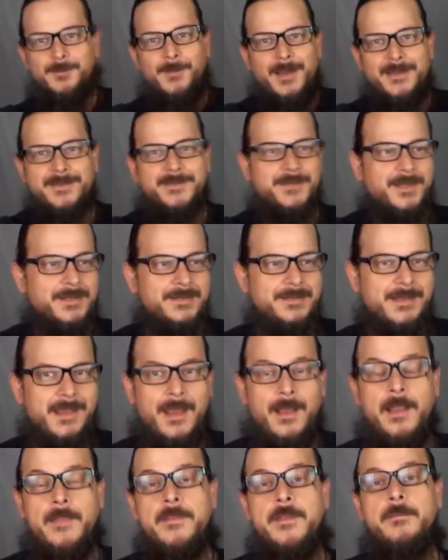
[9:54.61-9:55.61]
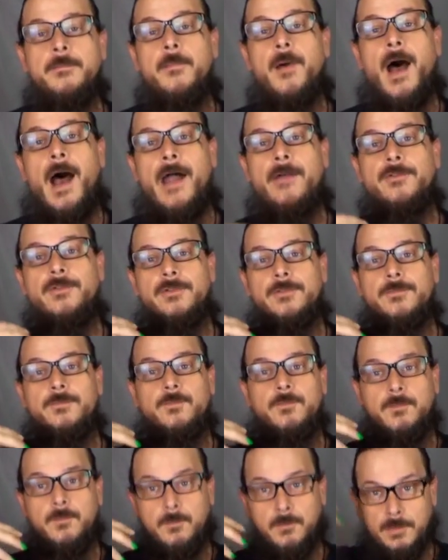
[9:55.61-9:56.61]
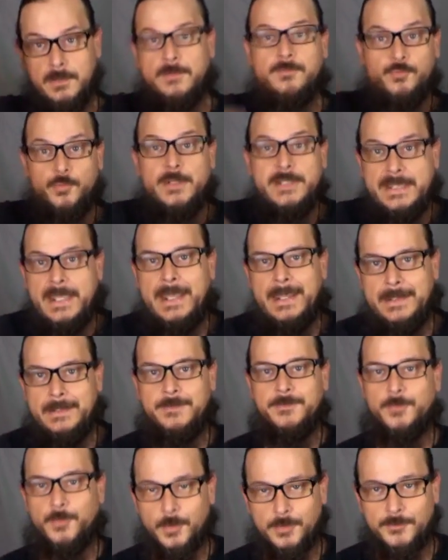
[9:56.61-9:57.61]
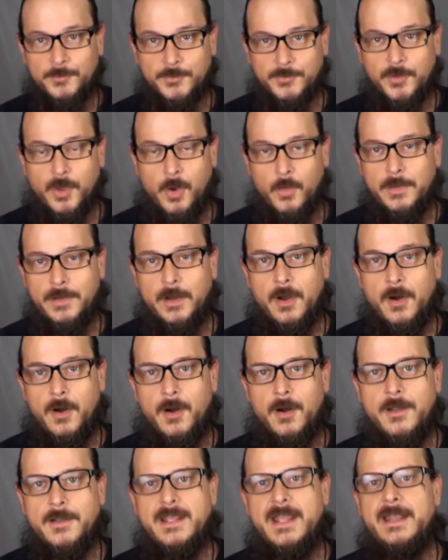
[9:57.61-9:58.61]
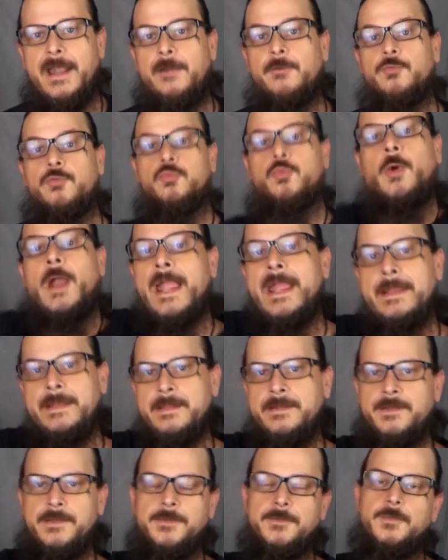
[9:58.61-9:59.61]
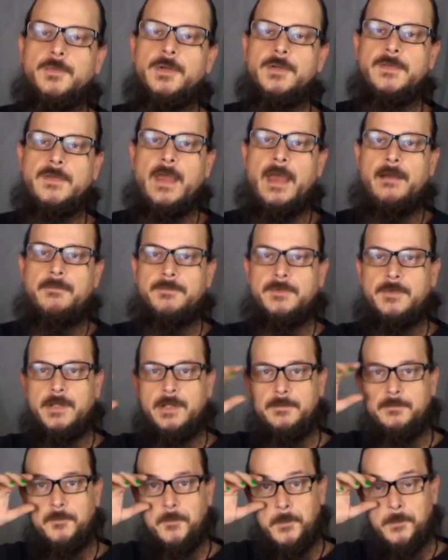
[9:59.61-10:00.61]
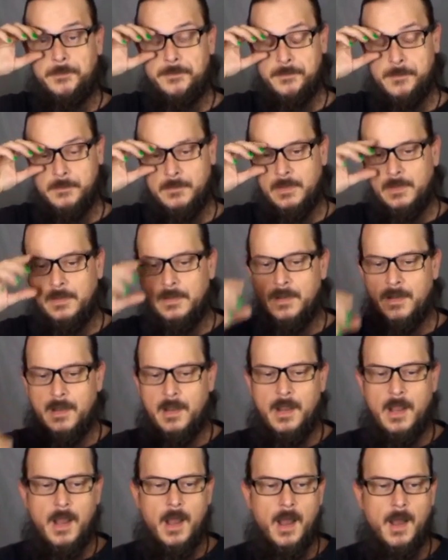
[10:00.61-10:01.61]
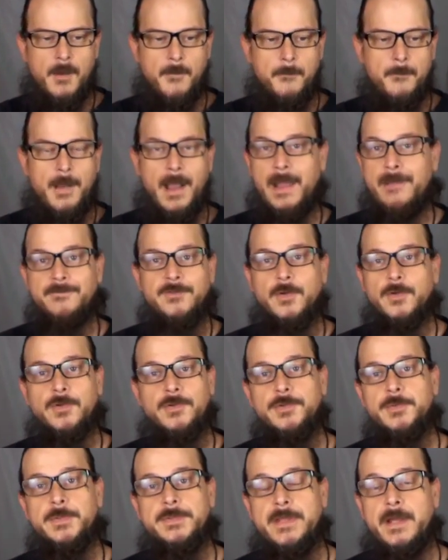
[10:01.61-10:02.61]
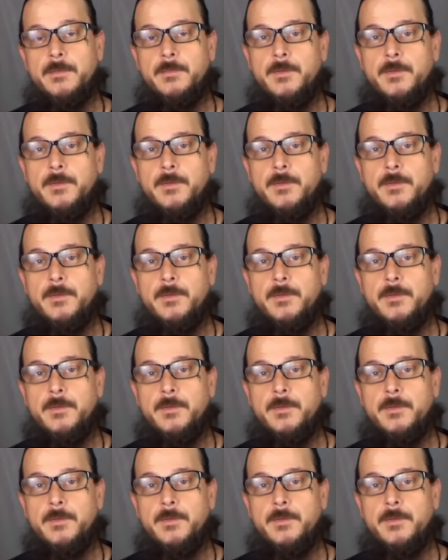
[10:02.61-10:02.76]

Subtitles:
my son down, and then I regained what was going on, and I ran into the woods after it. I have no clue what that